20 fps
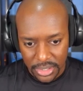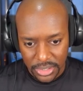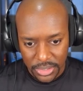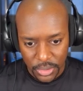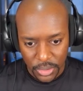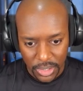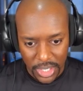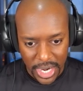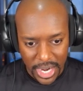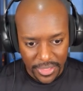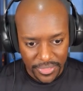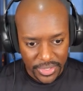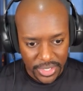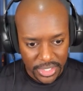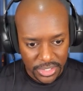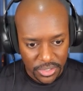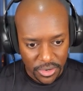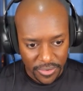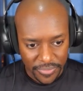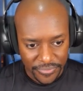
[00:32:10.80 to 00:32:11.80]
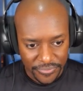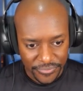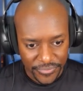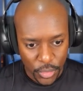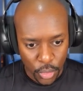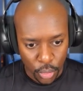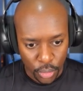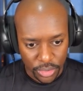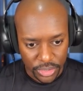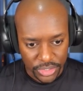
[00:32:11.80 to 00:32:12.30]
So a lot of these are
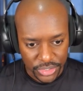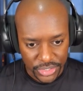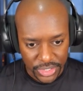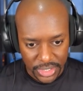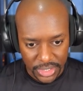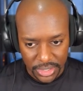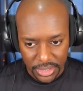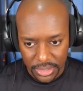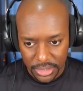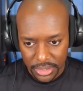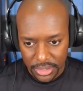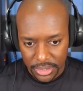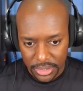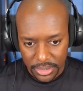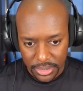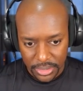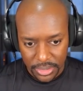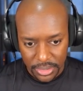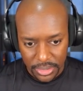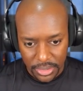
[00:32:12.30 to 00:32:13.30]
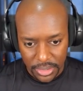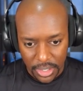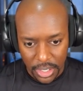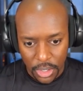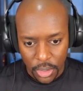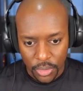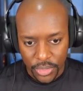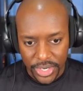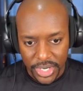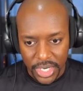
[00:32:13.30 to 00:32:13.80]
foraging.
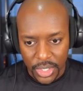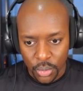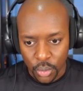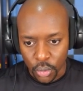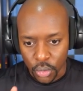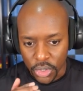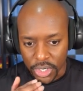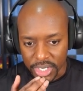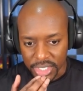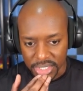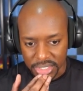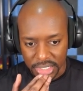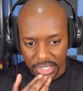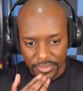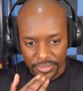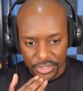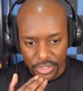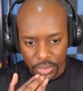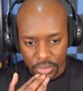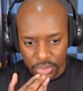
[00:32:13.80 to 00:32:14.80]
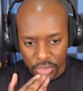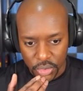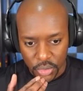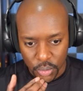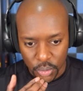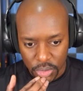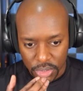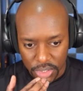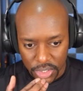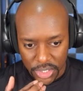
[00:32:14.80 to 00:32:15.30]
Oh, they need wood and stuff too. So
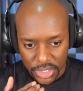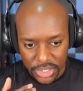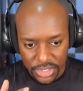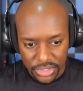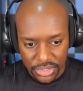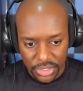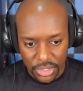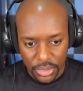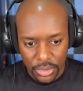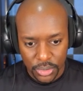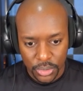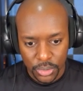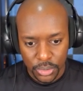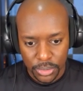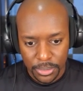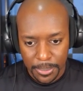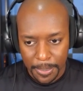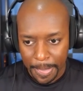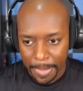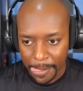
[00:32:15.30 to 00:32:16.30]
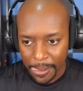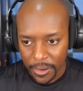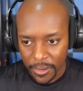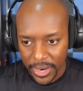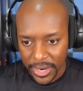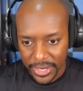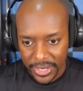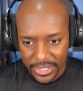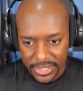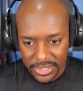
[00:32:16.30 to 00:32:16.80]
wood, stone. All
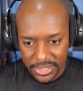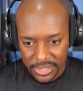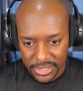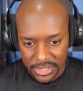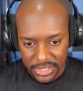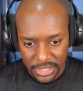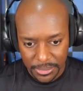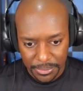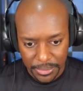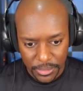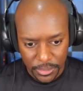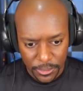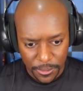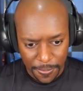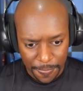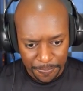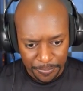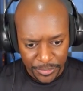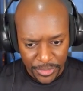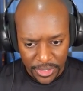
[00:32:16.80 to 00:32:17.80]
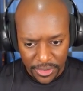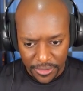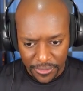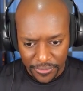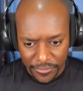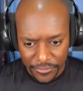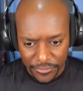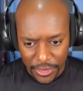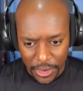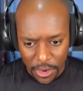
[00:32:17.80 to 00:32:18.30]
right, that's simple.
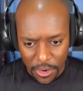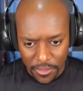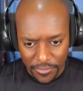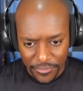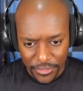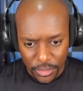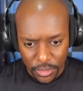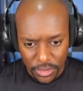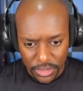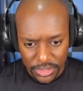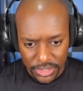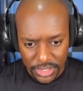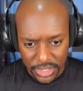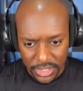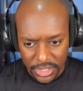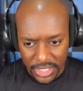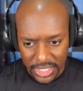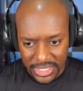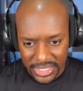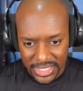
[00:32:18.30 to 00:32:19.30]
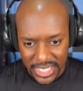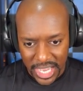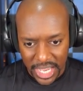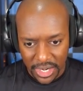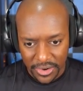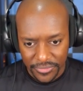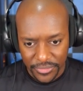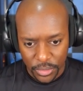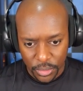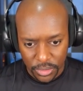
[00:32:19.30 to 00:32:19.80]
All foraging,
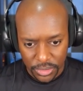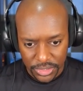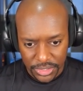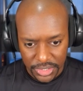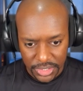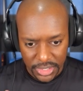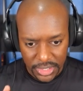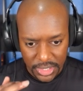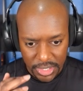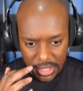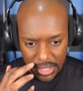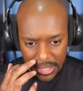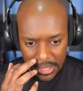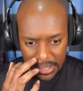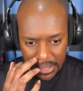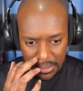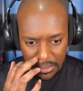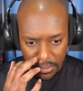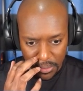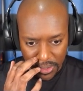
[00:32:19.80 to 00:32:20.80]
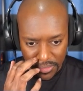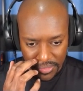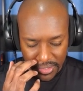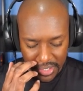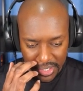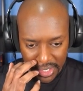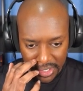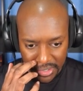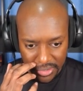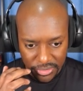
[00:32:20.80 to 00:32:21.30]
exotic foraging. What the
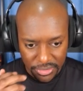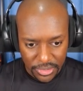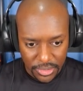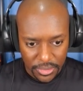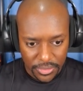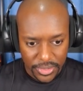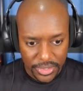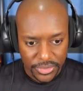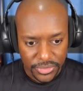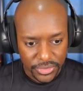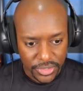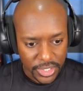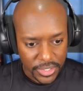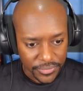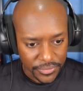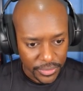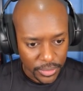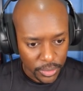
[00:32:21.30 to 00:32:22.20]
heck is all this stuff?